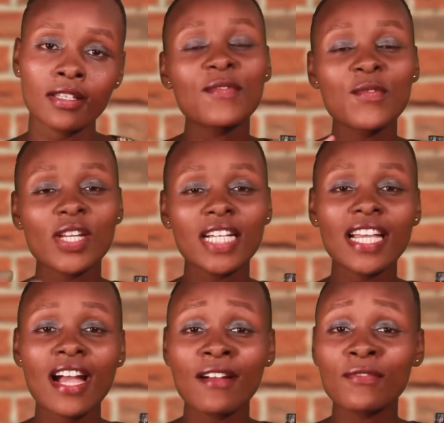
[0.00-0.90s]
If you really
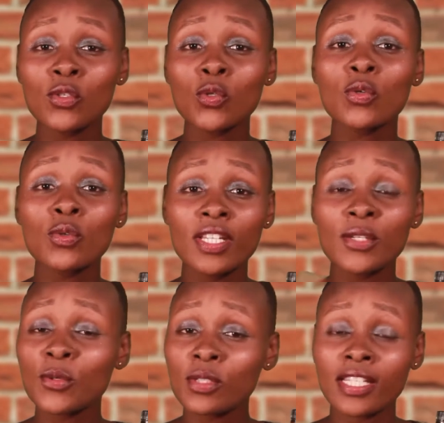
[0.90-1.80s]
have to
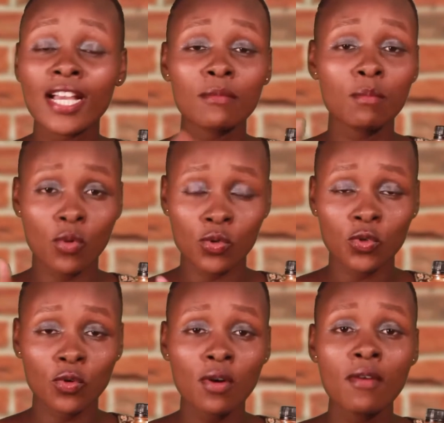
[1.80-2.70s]
reuse that
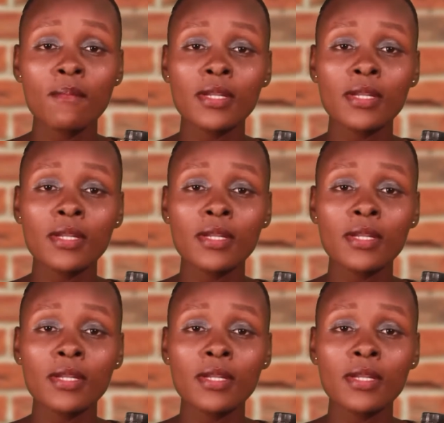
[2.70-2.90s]
bottle,